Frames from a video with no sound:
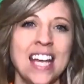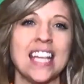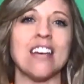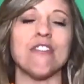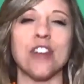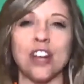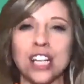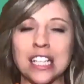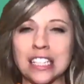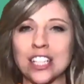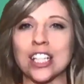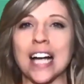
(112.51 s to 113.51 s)
Give very
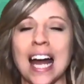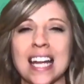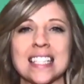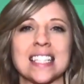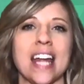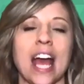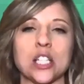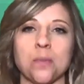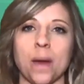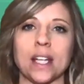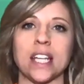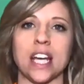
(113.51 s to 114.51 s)
clear guidance and
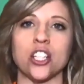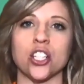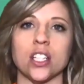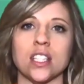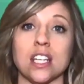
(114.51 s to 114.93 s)
expectations.